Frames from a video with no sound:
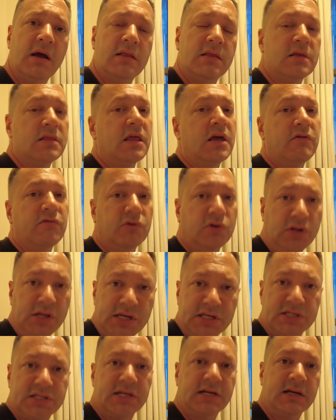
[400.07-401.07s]
Then they
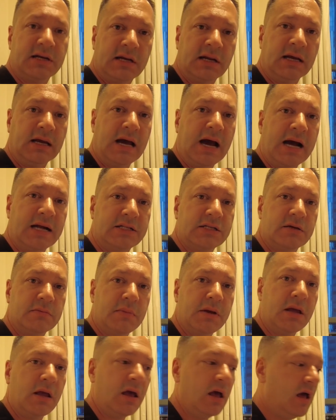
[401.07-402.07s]
released it and it got to
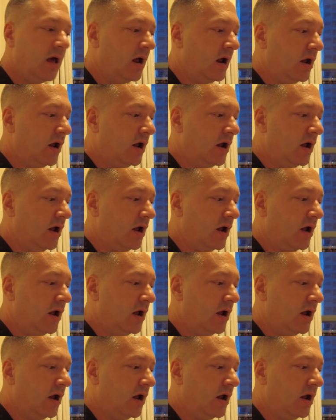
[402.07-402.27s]
me.